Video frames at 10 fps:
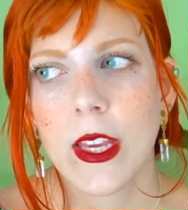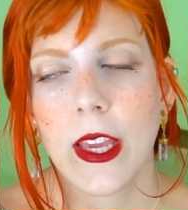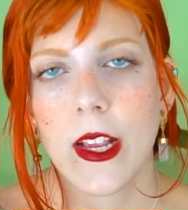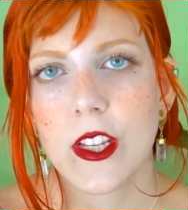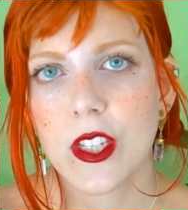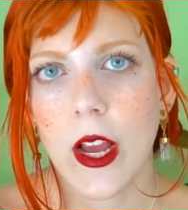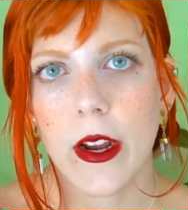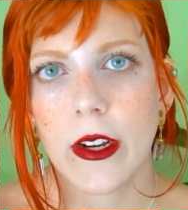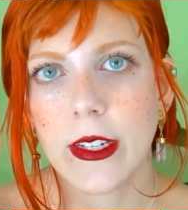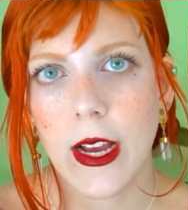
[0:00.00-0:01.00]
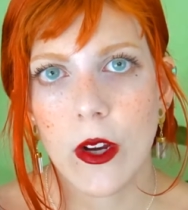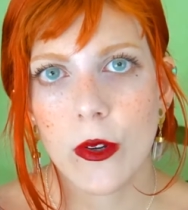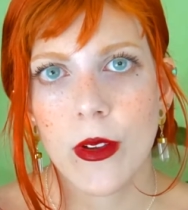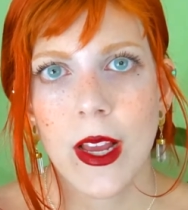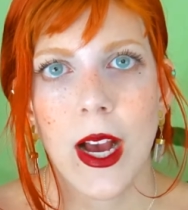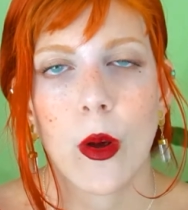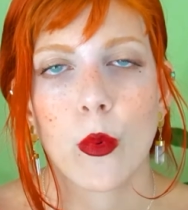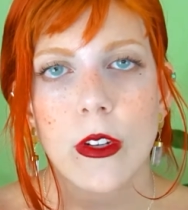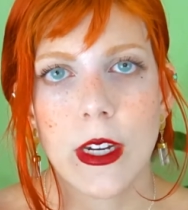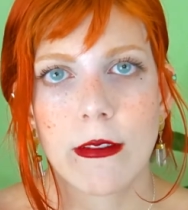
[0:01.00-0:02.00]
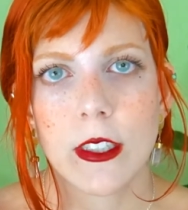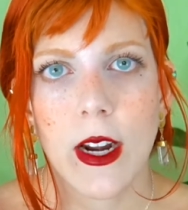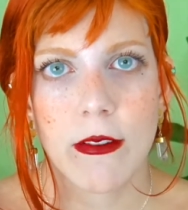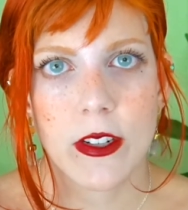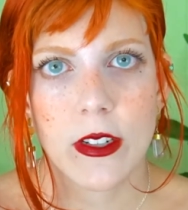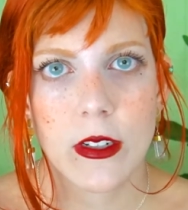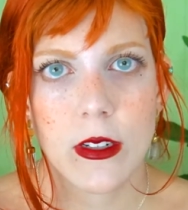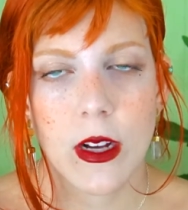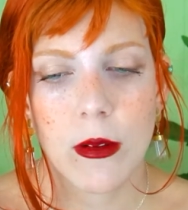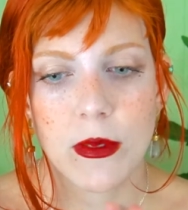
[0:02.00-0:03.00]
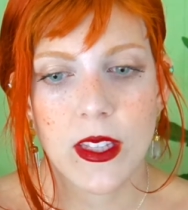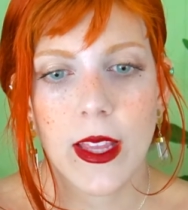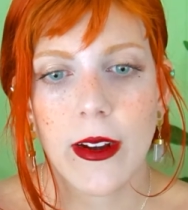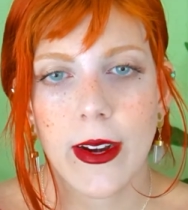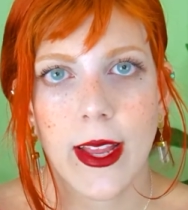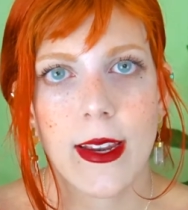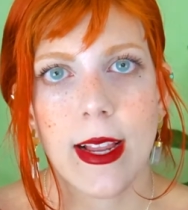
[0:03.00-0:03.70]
he shut her down and would never ever see her again.